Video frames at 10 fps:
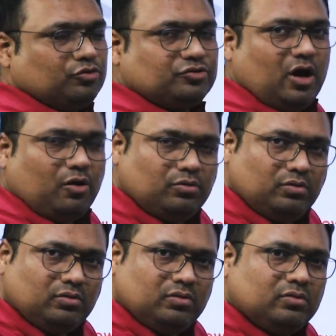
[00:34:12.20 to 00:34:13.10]
down,
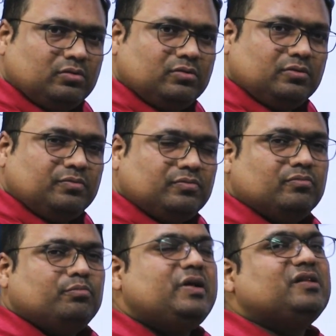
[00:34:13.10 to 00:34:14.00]

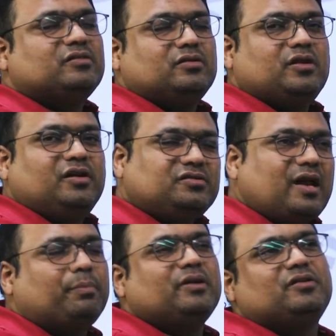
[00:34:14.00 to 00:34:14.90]
means there is
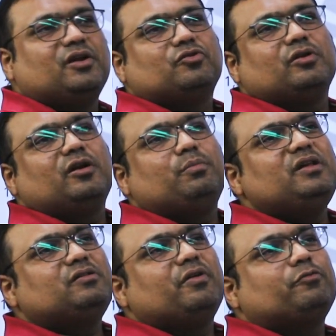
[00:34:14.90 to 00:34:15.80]
depreciation. It
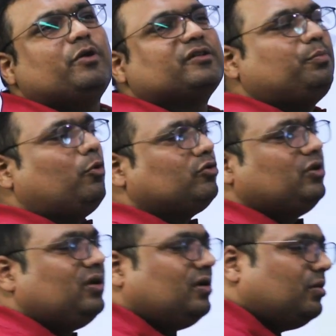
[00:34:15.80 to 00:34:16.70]
means we have to export
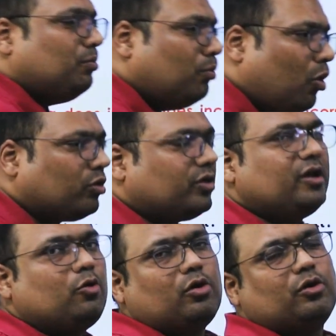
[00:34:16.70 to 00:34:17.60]
more in
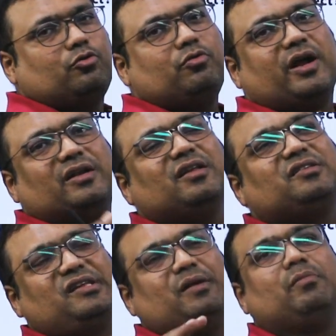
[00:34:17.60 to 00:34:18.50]
order to get the
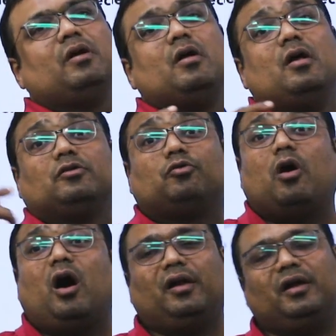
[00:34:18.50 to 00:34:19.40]
same. So
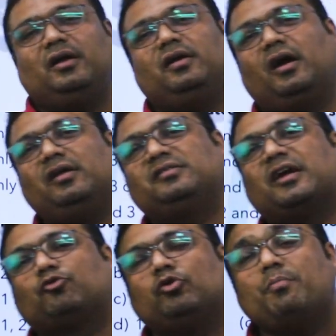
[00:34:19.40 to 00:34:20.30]
REER is
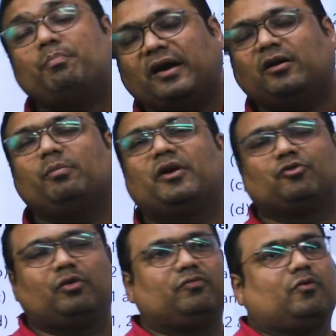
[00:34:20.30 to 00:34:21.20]
actually a better
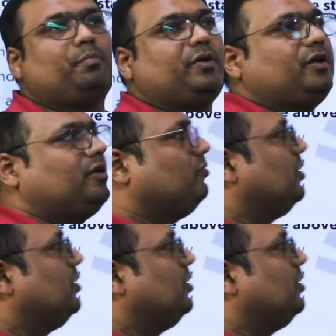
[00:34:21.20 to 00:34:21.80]
measure of competitiveness.